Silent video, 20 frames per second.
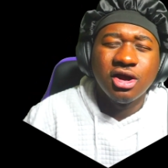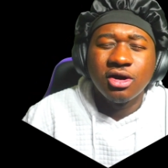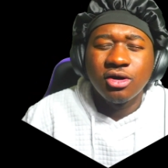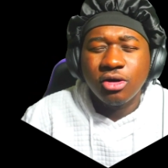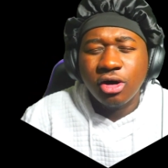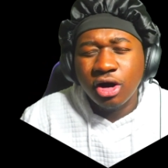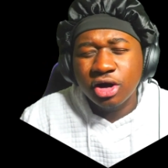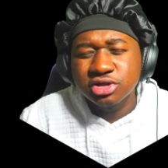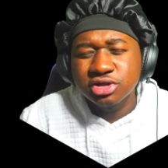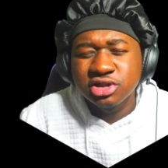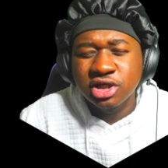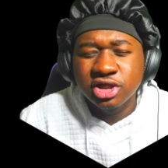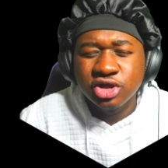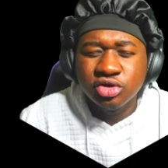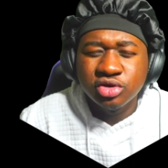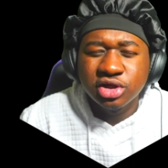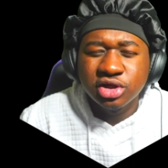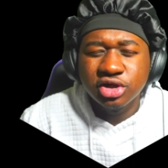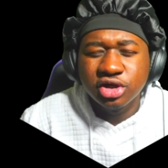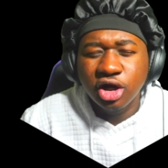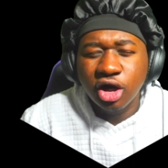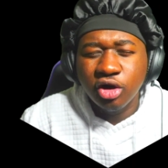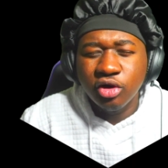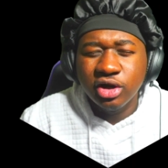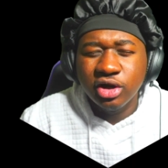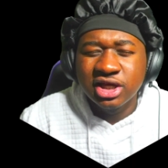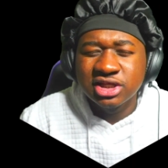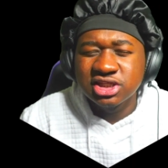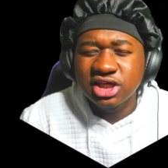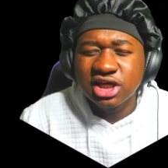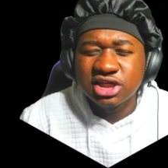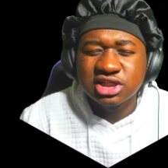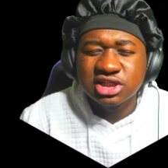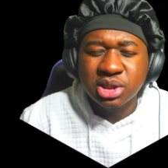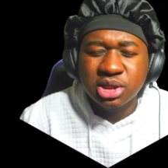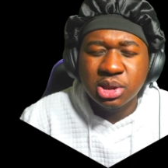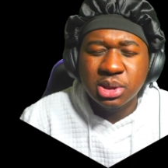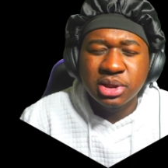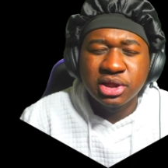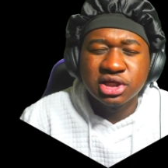R J, you didn't know? It's it's
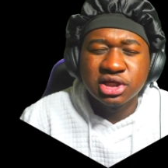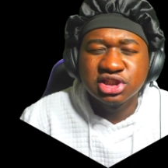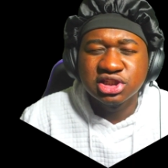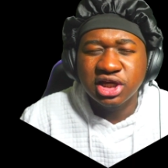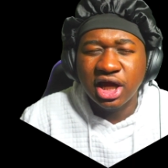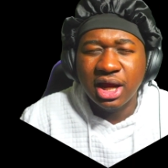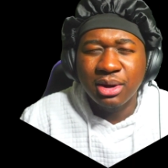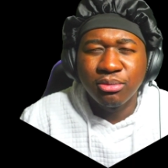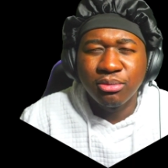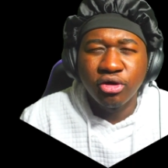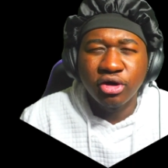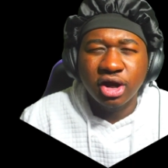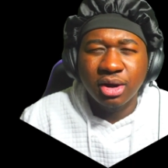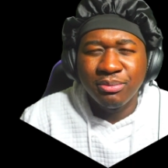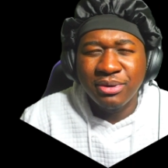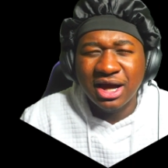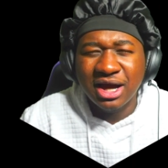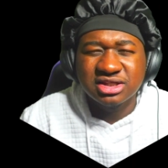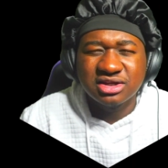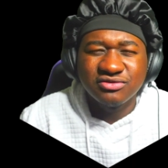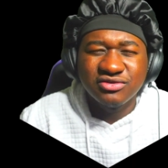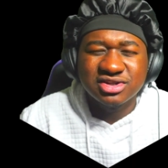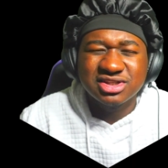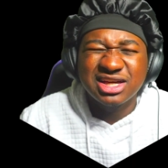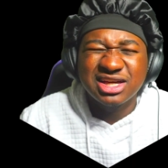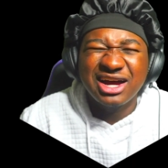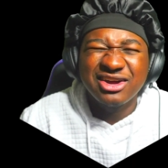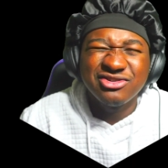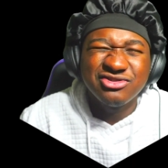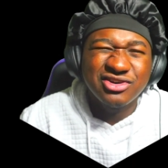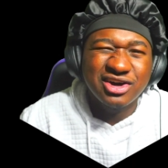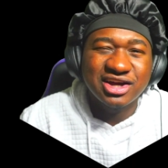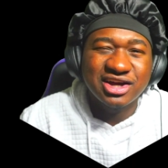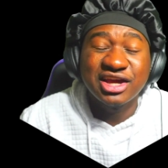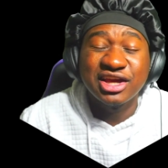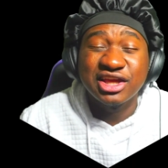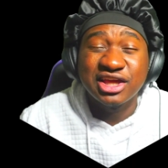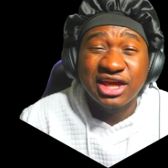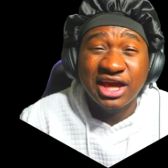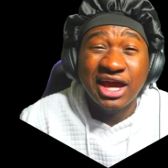literally a cyborg, a pacifist. I
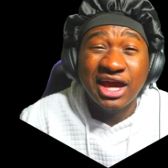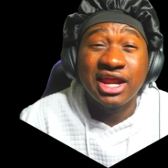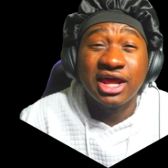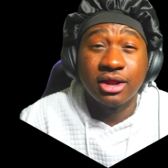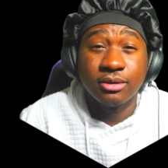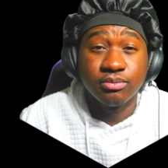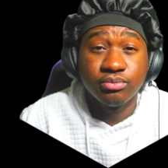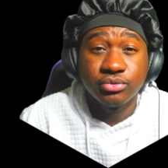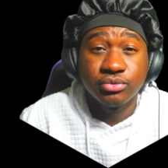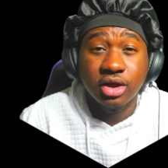fucking get it.